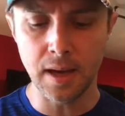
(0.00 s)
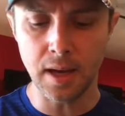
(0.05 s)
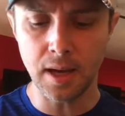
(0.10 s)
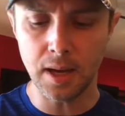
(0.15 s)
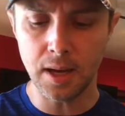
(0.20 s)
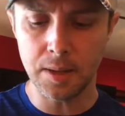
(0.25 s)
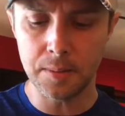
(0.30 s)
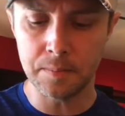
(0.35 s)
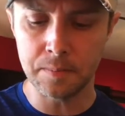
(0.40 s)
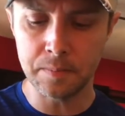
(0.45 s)

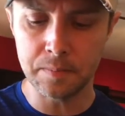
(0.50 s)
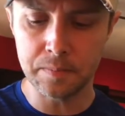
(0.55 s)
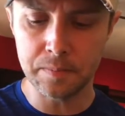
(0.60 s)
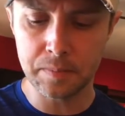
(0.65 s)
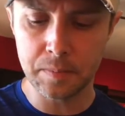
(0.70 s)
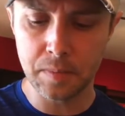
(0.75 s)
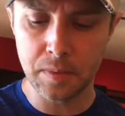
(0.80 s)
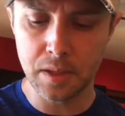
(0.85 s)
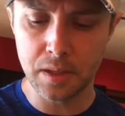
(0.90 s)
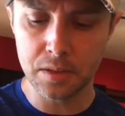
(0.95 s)

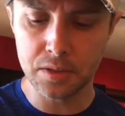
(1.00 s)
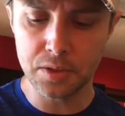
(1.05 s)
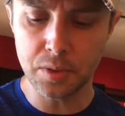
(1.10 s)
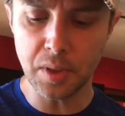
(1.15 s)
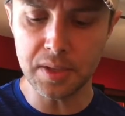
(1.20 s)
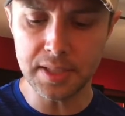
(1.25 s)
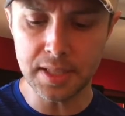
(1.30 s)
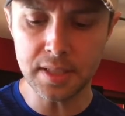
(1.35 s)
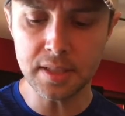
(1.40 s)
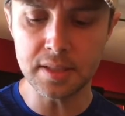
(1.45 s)

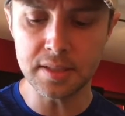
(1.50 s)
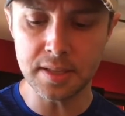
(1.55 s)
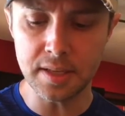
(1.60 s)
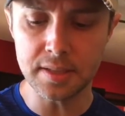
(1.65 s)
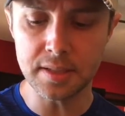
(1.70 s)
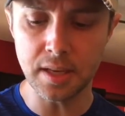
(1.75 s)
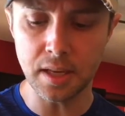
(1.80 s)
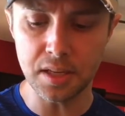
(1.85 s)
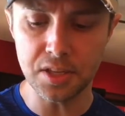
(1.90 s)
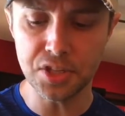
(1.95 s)
So I did
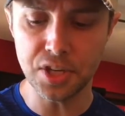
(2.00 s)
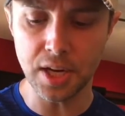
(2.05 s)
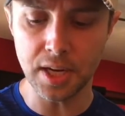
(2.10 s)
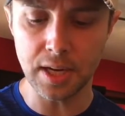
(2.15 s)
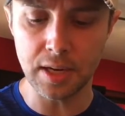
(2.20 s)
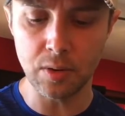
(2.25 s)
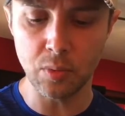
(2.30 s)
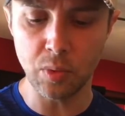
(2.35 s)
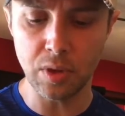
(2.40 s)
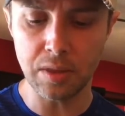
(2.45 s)
consistently
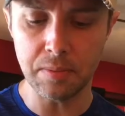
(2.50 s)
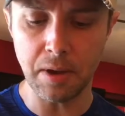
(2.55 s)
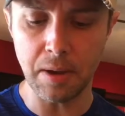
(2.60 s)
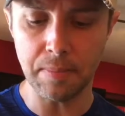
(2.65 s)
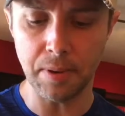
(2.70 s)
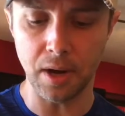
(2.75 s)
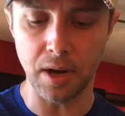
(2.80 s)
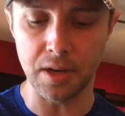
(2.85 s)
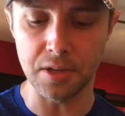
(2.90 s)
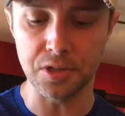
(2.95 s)
check in with my
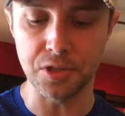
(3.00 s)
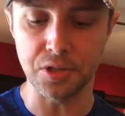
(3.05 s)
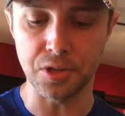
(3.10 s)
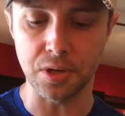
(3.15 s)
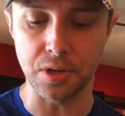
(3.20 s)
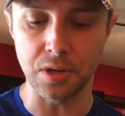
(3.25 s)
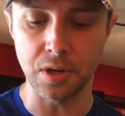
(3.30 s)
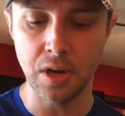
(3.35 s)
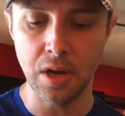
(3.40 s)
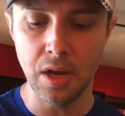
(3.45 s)

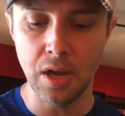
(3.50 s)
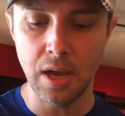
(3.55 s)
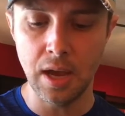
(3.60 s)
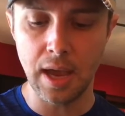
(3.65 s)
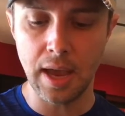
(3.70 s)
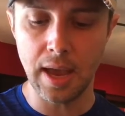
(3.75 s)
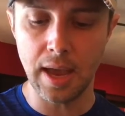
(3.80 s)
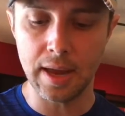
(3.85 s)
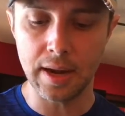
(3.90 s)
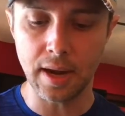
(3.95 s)
posture,
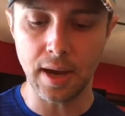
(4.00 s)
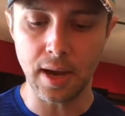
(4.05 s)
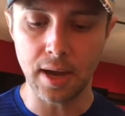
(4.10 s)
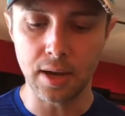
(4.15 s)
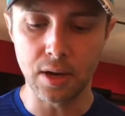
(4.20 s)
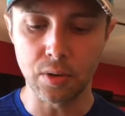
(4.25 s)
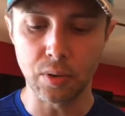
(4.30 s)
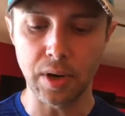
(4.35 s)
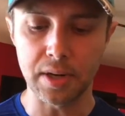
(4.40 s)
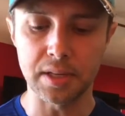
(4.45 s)
and
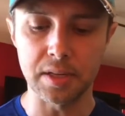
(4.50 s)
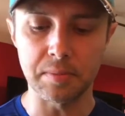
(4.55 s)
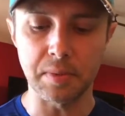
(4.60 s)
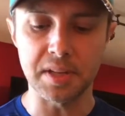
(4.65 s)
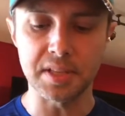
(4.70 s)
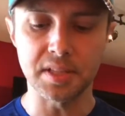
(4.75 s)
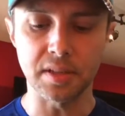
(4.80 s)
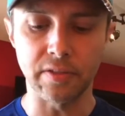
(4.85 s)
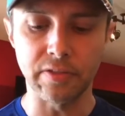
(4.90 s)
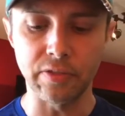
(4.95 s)
I corrected
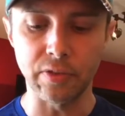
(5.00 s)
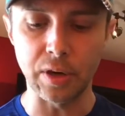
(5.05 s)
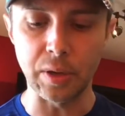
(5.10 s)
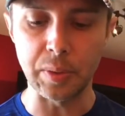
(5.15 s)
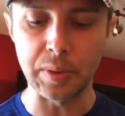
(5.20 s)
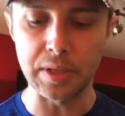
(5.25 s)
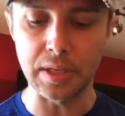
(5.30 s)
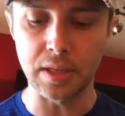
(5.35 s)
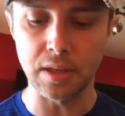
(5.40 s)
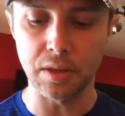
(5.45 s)
myself
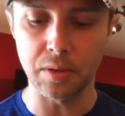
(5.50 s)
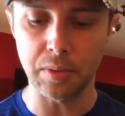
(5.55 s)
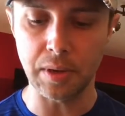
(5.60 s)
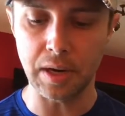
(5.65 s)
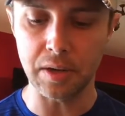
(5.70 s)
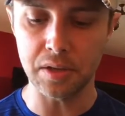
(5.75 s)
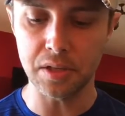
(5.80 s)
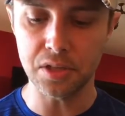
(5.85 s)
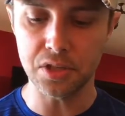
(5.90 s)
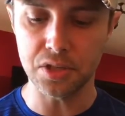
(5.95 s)
frequently
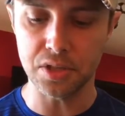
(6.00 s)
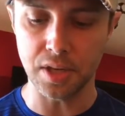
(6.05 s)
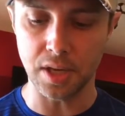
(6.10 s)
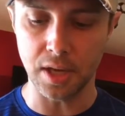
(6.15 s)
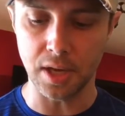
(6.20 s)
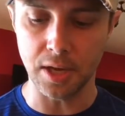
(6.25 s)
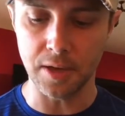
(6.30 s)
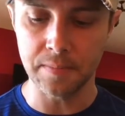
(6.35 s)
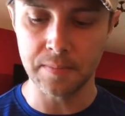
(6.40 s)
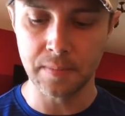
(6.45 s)
throughout each
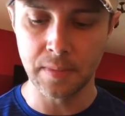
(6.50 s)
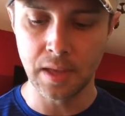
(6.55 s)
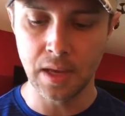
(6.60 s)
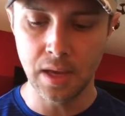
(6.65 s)
day.